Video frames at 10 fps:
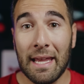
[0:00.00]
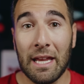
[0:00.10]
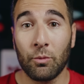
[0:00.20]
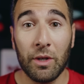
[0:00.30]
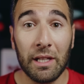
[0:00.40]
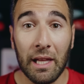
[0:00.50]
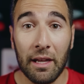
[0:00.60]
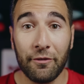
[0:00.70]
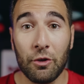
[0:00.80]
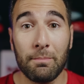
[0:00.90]
In real
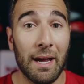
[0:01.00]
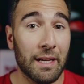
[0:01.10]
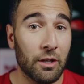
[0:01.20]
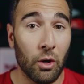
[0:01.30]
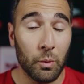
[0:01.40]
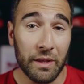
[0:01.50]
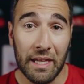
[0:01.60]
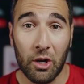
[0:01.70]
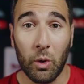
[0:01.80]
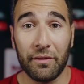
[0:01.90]
life, you might go with
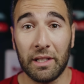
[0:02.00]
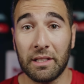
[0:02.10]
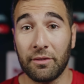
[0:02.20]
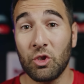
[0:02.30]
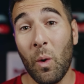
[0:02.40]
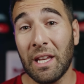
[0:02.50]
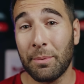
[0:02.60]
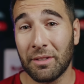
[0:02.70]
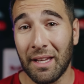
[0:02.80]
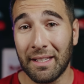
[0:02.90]
the equivalent of
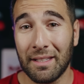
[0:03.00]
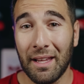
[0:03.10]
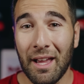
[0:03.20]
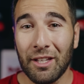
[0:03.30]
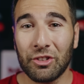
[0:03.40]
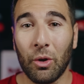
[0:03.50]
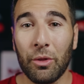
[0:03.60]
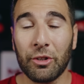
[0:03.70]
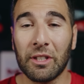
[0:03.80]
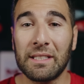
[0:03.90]
20%. So
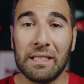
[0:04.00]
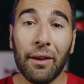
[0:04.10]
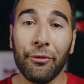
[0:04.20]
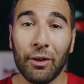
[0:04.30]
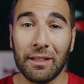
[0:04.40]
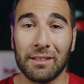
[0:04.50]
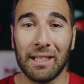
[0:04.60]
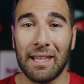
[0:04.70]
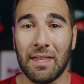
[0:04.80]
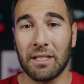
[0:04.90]
there's a difference
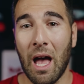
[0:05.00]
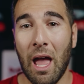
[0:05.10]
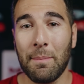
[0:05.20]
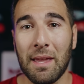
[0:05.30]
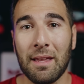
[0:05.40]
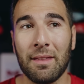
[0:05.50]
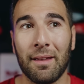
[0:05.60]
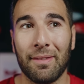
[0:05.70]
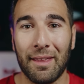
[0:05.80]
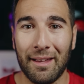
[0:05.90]
in the timing,
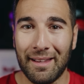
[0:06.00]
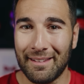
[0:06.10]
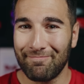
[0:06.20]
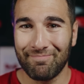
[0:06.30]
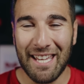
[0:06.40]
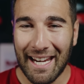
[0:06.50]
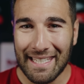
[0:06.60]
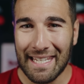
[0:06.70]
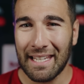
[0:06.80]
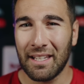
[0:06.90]
the
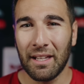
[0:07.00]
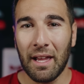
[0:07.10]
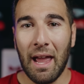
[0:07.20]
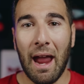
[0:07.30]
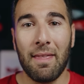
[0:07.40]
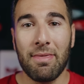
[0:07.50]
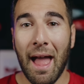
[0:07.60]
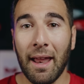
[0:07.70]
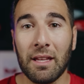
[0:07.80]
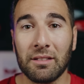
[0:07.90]
technique, and
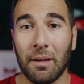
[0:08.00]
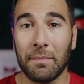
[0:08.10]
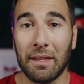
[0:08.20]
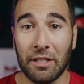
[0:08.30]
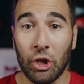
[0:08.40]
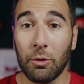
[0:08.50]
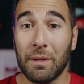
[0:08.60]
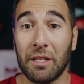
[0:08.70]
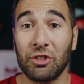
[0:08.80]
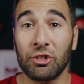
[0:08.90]
that is something that took
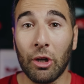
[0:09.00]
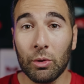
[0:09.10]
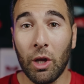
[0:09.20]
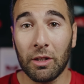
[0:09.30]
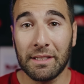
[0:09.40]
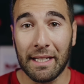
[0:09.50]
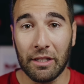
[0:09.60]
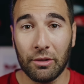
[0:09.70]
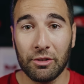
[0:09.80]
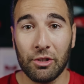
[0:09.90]
me so long to get
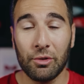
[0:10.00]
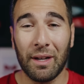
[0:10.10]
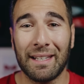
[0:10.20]
used to.